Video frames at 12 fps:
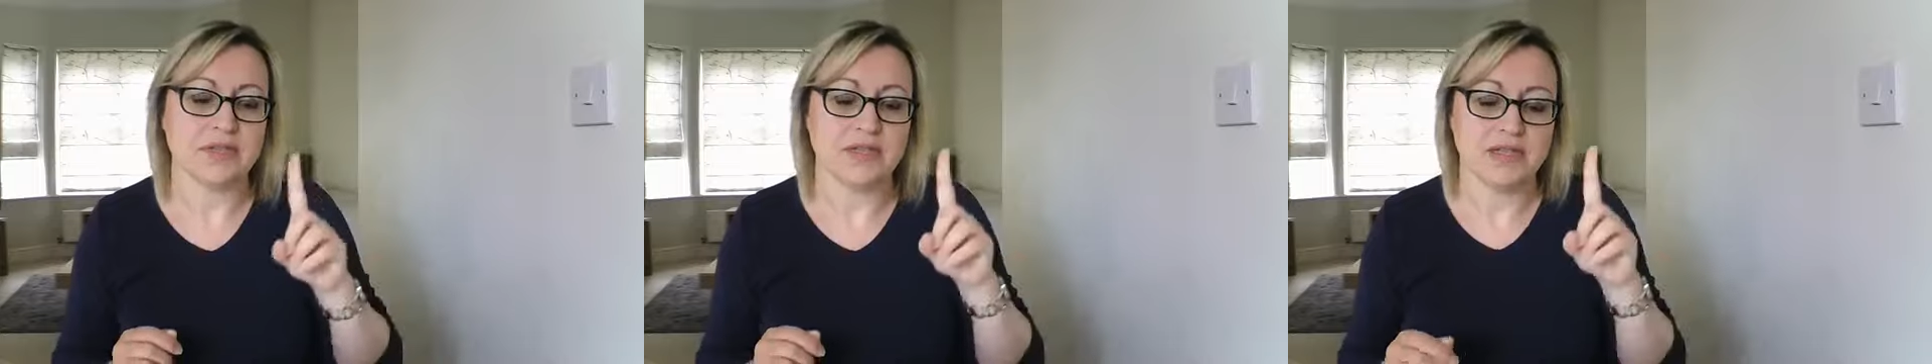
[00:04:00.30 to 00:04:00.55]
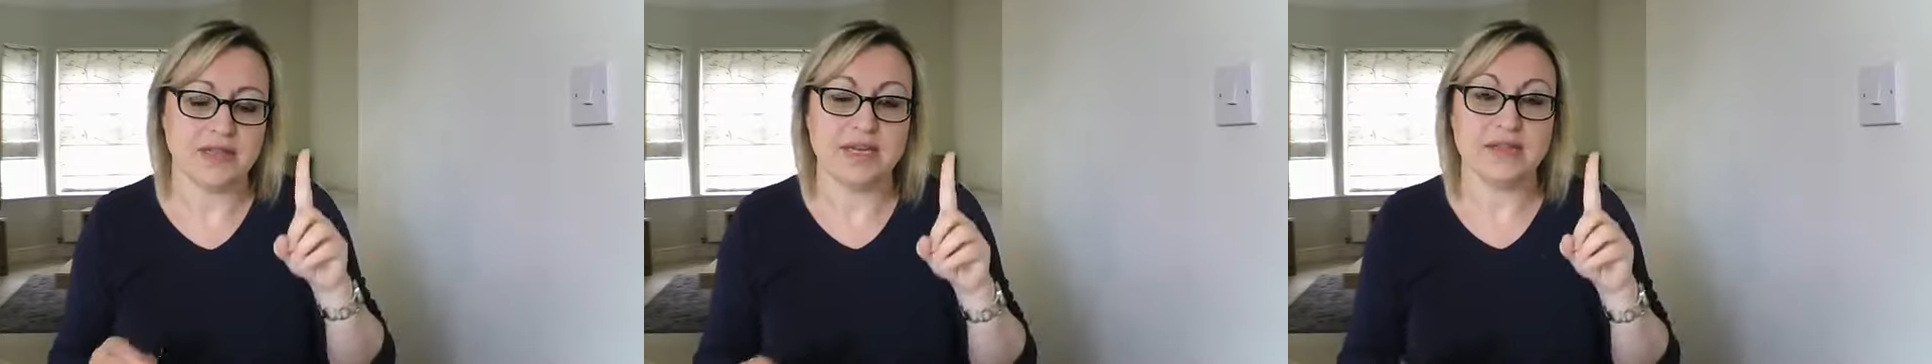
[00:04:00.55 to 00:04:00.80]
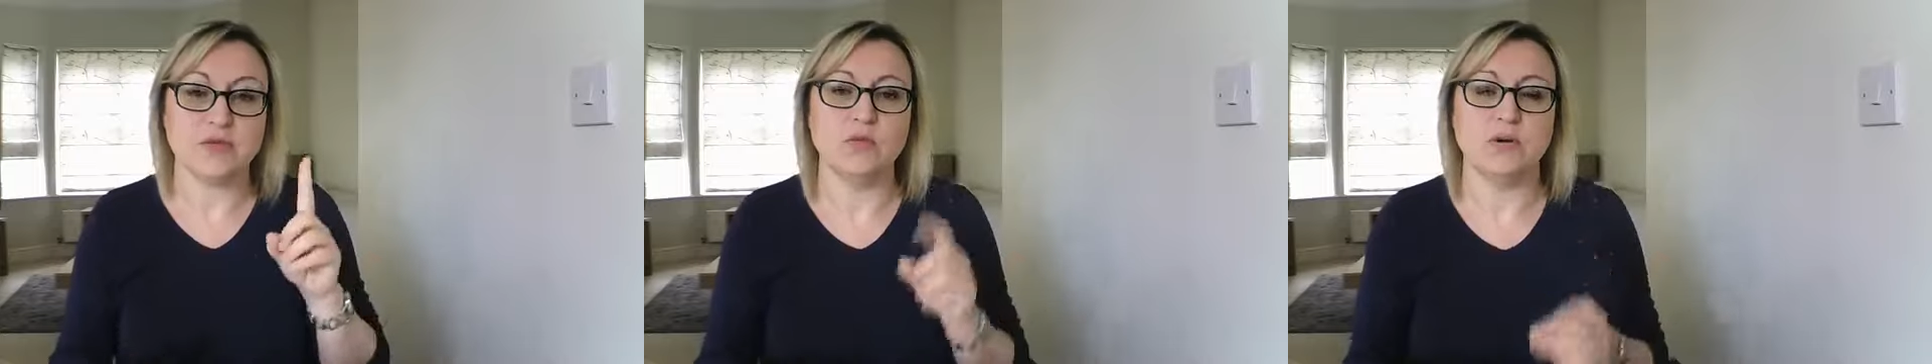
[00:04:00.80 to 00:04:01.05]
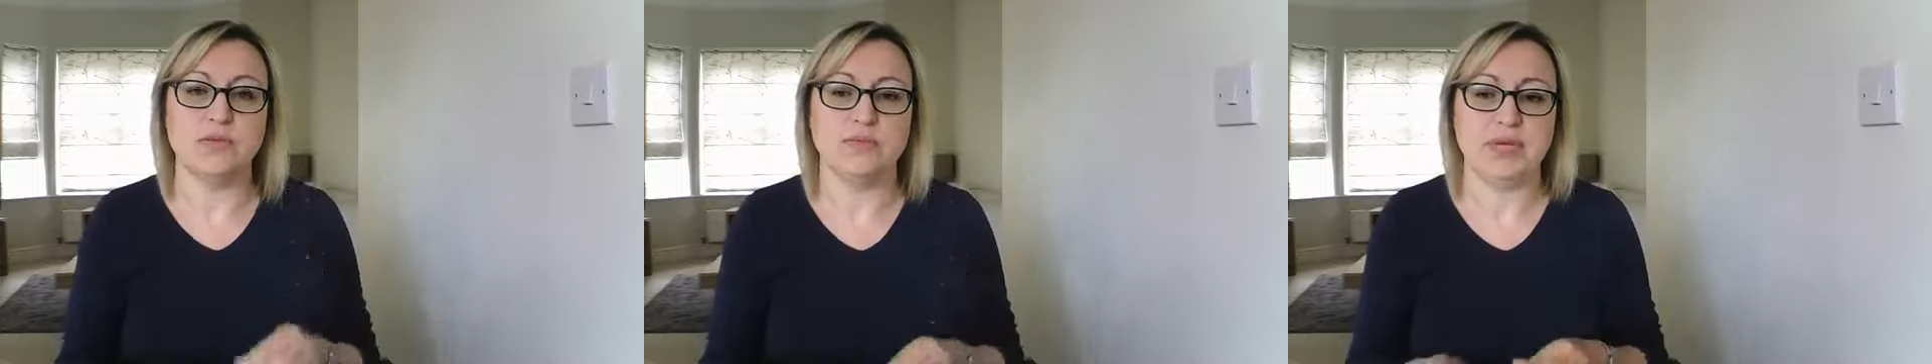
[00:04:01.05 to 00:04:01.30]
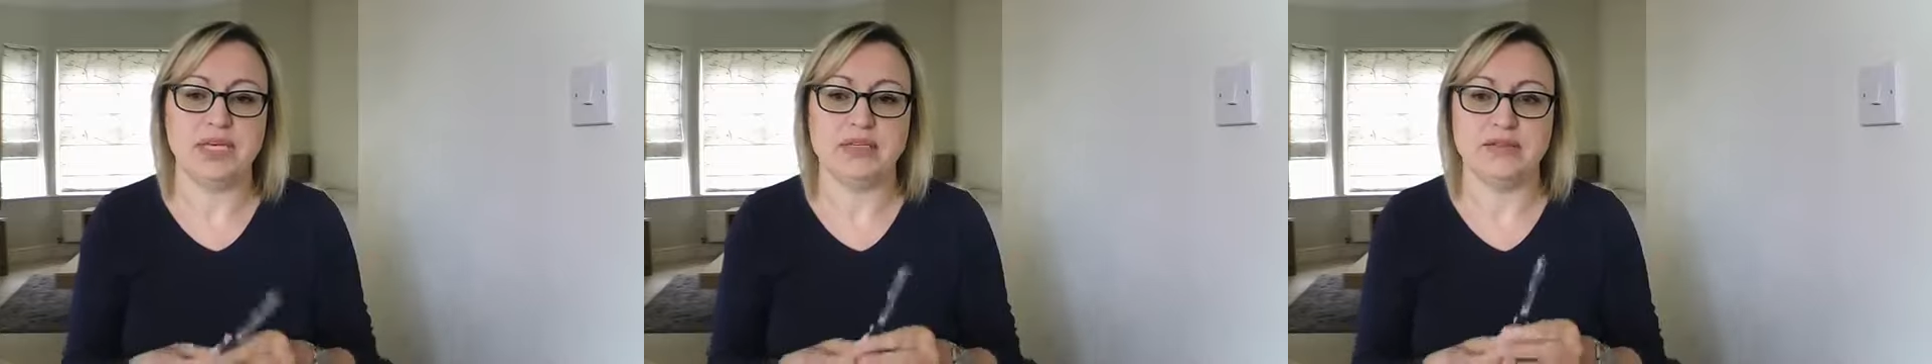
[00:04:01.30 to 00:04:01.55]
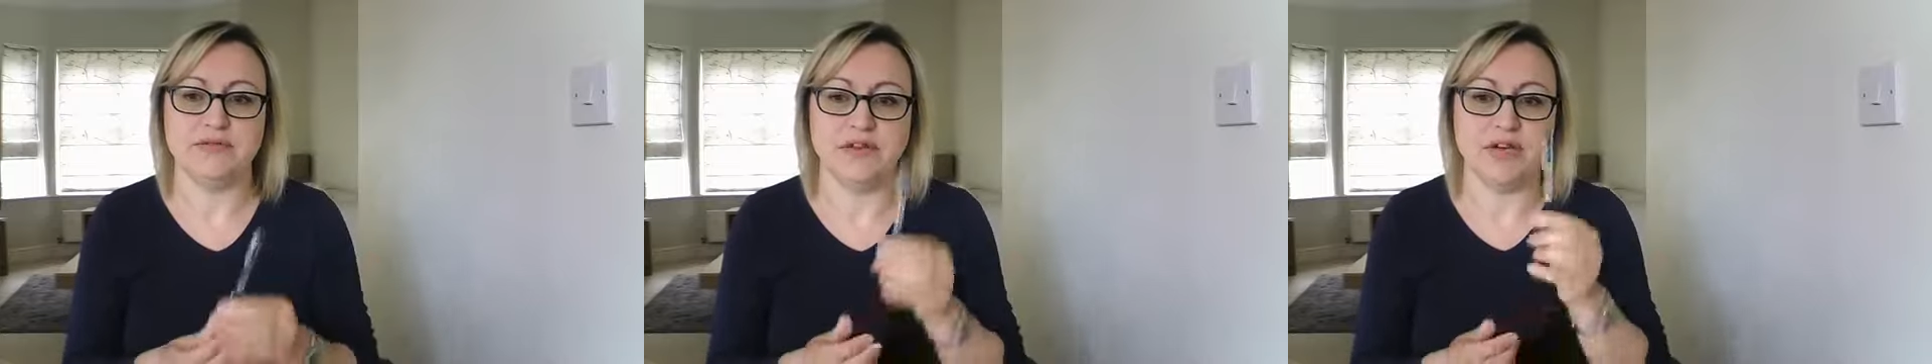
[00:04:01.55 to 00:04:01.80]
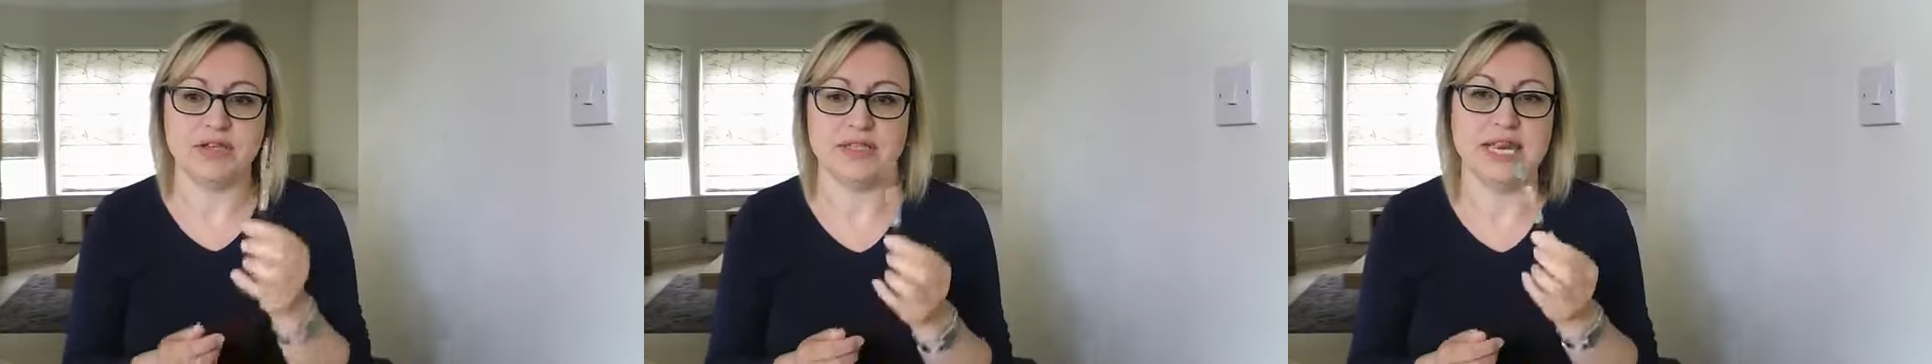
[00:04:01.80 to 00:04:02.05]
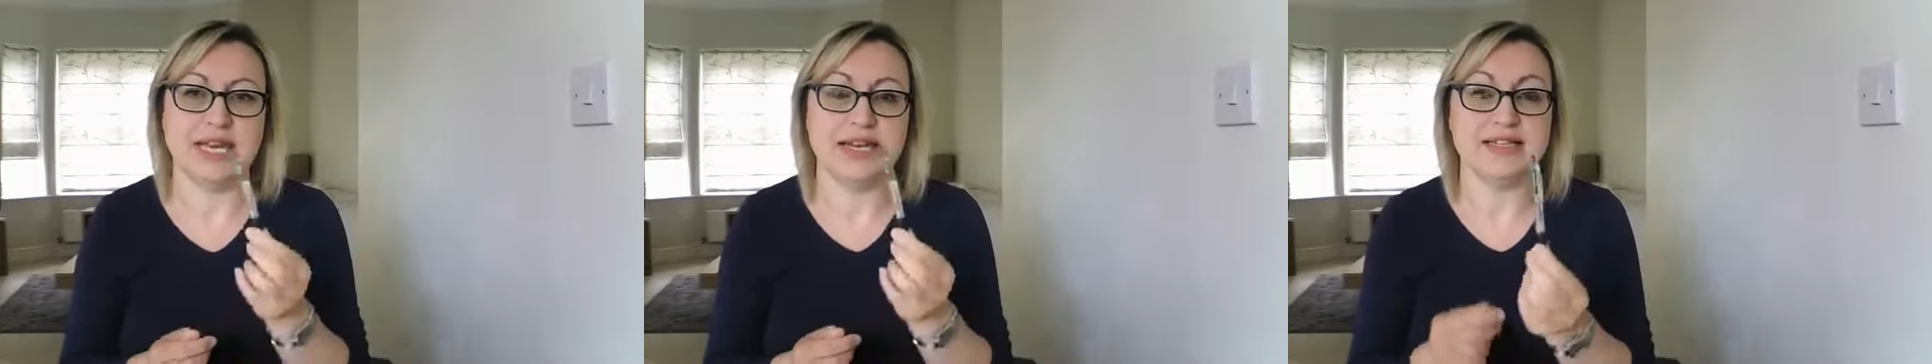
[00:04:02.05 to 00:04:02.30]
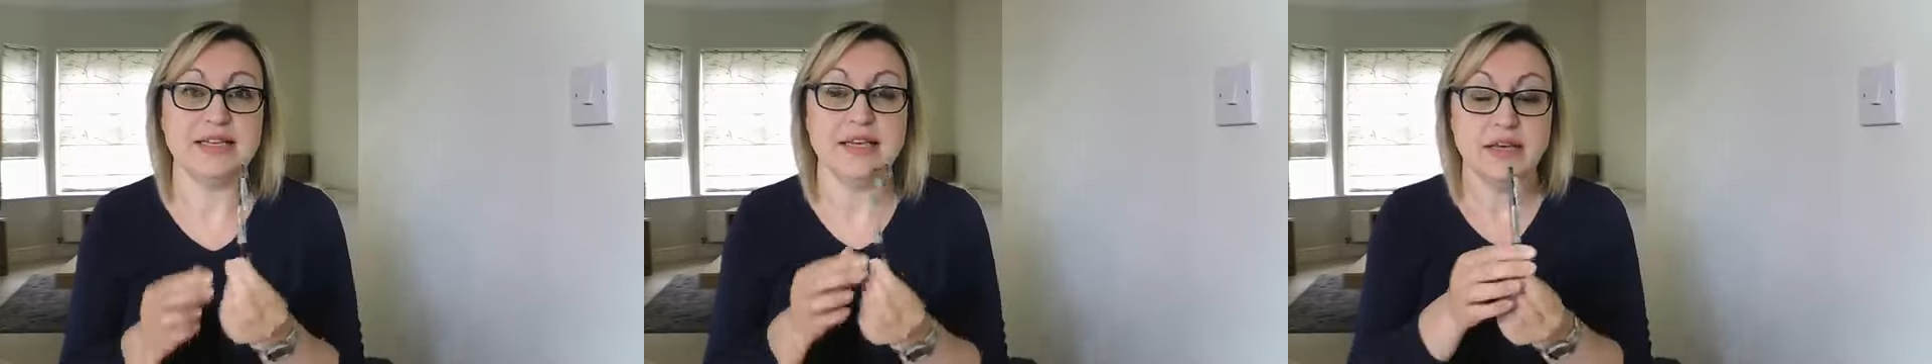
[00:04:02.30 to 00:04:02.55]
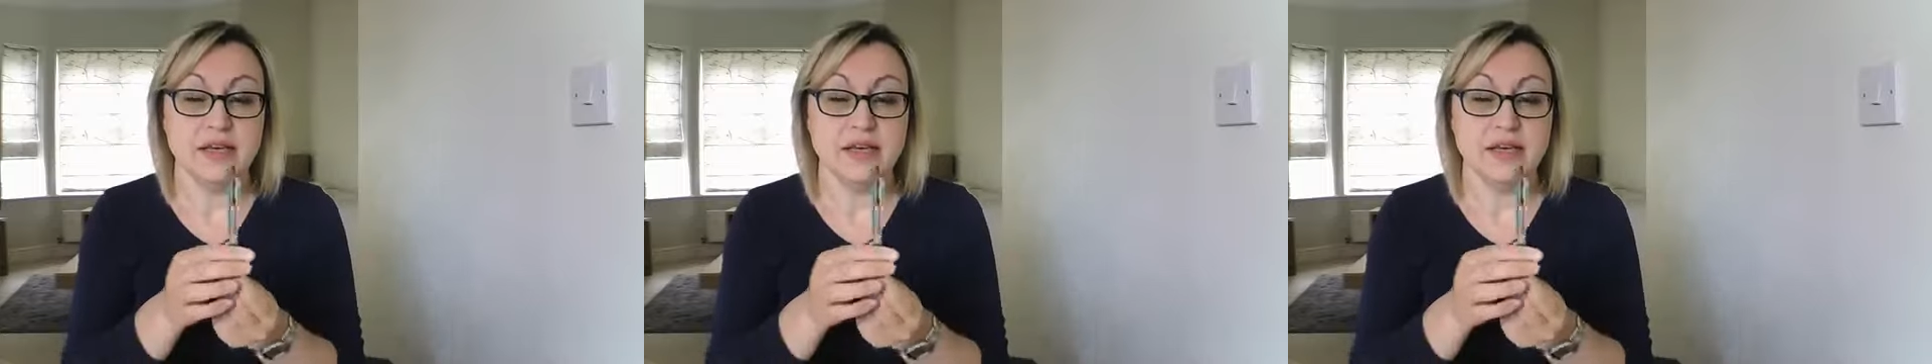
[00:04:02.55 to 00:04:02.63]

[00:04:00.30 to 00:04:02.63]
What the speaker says: So that's one piece of content.